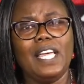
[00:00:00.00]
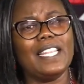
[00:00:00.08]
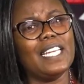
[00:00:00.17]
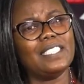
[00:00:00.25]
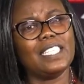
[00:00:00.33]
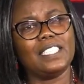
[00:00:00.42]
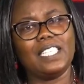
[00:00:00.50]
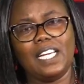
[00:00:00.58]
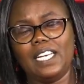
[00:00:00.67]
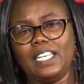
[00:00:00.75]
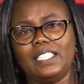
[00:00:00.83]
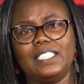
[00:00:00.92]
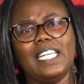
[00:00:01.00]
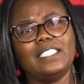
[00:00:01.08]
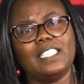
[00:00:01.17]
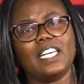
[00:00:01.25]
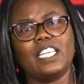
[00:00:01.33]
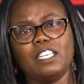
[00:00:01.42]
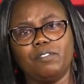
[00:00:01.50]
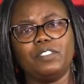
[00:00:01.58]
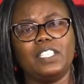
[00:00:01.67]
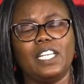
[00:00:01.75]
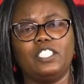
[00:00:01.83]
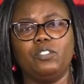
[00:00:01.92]
That's a talent. That's a
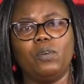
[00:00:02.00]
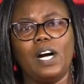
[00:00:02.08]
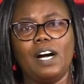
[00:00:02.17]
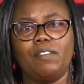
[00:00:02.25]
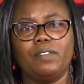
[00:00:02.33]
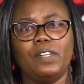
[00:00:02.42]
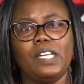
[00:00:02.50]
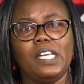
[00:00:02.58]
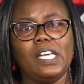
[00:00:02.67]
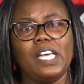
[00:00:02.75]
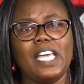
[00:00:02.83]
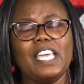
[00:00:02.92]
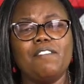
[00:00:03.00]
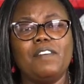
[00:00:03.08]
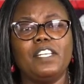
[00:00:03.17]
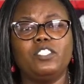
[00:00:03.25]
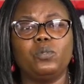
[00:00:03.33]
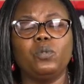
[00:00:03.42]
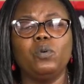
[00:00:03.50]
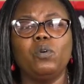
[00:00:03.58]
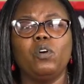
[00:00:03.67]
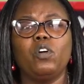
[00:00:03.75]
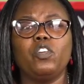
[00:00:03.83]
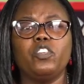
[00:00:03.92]
gift that you have, even
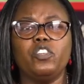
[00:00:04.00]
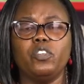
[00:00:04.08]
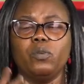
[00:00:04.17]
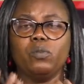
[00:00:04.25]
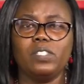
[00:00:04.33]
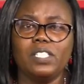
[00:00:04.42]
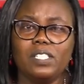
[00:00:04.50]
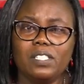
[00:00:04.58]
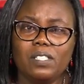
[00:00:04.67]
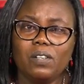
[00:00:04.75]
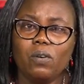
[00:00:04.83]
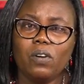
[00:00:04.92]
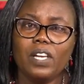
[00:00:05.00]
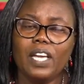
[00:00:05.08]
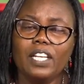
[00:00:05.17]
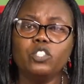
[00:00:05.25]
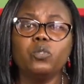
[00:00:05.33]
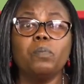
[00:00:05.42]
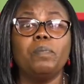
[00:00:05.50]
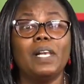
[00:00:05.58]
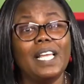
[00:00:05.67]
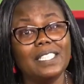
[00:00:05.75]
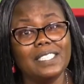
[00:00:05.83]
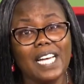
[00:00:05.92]
to use it, okay? To
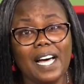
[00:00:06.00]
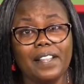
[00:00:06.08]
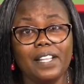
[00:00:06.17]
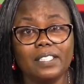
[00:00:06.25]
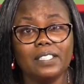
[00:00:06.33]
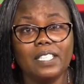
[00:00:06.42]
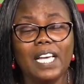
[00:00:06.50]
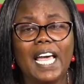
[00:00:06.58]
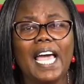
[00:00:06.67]
bless others.